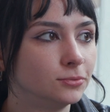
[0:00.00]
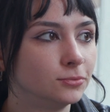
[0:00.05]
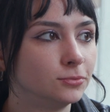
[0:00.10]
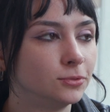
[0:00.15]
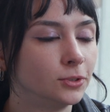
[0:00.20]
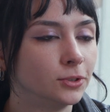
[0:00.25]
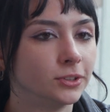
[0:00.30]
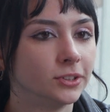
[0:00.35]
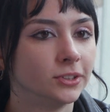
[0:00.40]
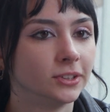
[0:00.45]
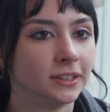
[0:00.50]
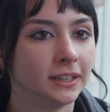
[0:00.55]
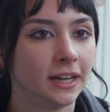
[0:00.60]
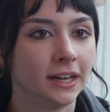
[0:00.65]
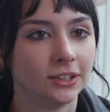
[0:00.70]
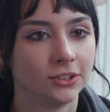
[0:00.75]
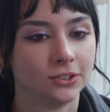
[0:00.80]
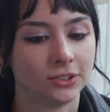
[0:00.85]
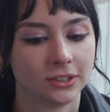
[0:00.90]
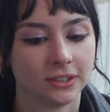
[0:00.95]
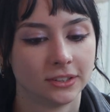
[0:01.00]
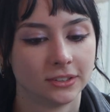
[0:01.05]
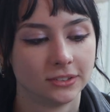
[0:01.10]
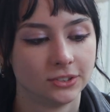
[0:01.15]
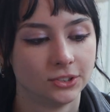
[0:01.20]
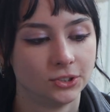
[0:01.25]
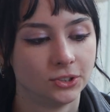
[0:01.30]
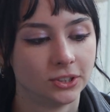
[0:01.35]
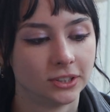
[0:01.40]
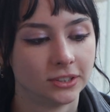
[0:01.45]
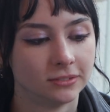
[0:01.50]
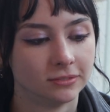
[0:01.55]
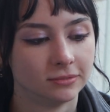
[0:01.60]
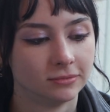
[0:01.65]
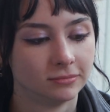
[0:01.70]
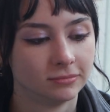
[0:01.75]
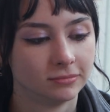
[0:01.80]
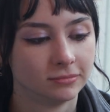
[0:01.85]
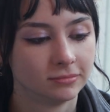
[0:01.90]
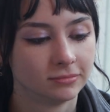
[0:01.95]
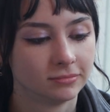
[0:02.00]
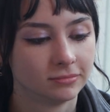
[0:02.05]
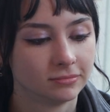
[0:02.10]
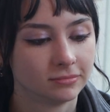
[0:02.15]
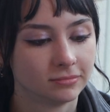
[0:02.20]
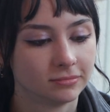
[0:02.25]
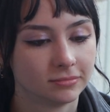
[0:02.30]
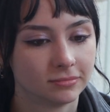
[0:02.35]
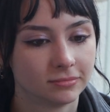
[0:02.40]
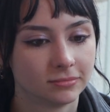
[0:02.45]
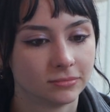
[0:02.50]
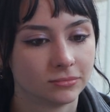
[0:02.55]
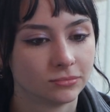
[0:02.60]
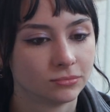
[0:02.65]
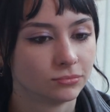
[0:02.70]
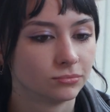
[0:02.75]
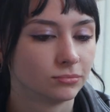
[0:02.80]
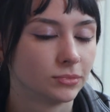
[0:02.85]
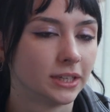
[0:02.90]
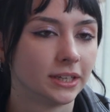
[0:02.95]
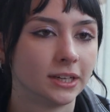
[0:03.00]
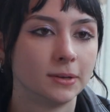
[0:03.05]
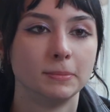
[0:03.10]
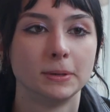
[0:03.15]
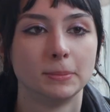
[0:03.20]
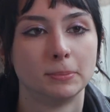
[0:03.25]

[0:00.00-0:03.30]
further than that, you can it can be